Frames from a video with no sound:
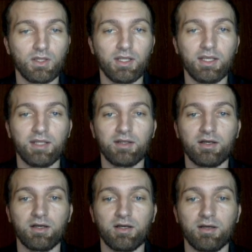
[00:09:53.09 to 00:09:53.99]
And
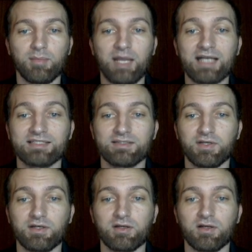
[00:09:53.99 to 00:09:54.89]
passive
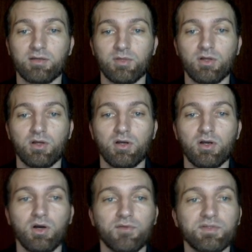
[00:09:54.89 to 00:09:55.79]
income
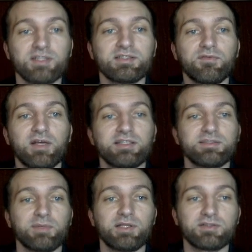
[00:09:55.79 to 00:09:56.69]
off this
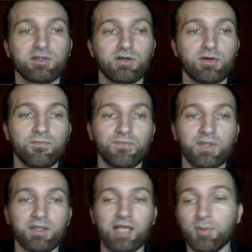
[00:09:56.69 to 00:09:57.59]
investment. So
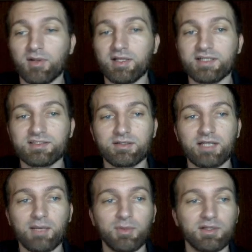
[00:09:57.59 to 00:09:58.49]

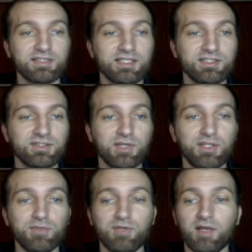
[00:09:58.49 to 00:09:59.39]
capitalization
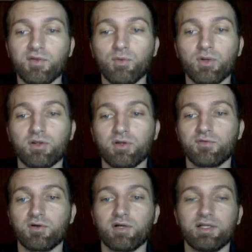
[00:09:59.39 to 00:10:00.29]
rate, you definitely want to look
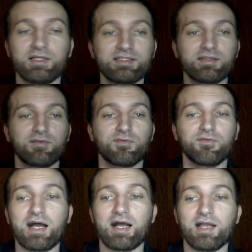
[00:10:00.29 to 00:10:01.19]
for at least a
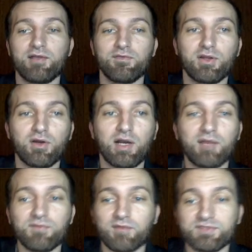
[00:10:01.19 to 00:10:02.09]
5. You know,
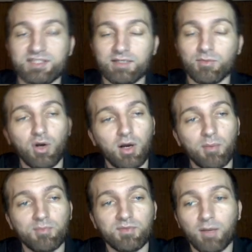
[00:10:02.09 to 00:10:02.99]
I've seen them
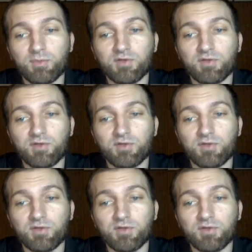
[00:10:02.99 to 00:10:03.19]
go up